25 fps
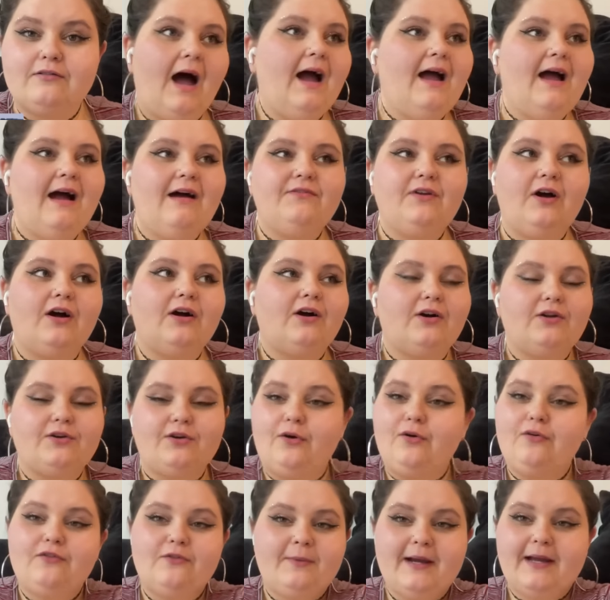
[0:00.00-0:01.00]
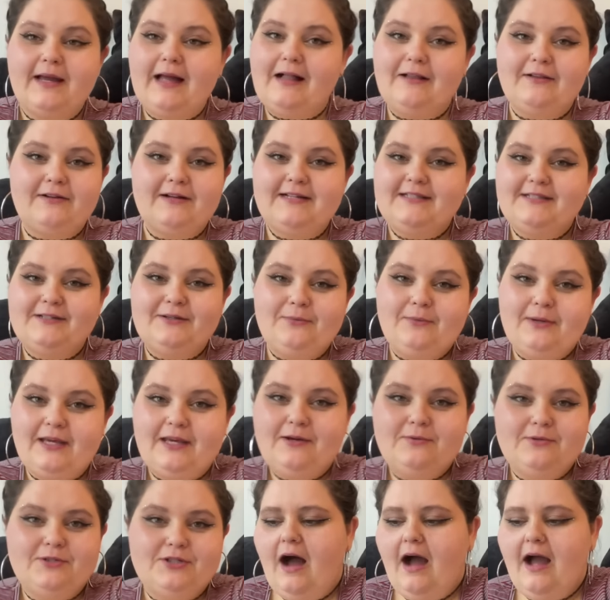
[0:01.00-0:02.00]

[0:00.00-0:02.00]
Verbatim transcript: I have not gone over my calories in a week.